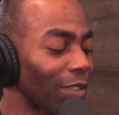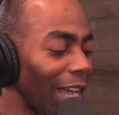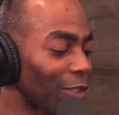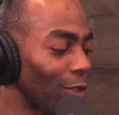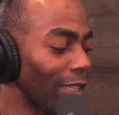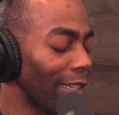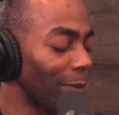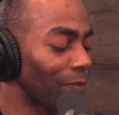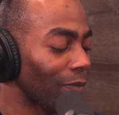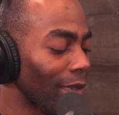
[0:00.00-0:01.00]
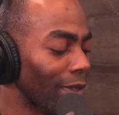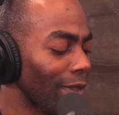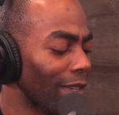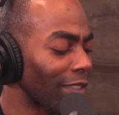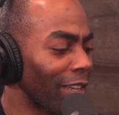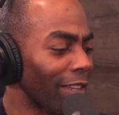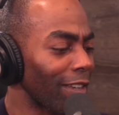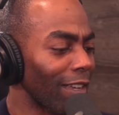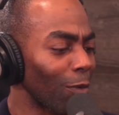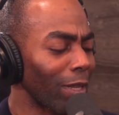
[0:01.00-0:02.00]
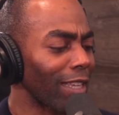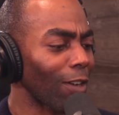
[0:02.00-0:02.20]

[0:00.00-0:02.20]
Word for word: actually attended what they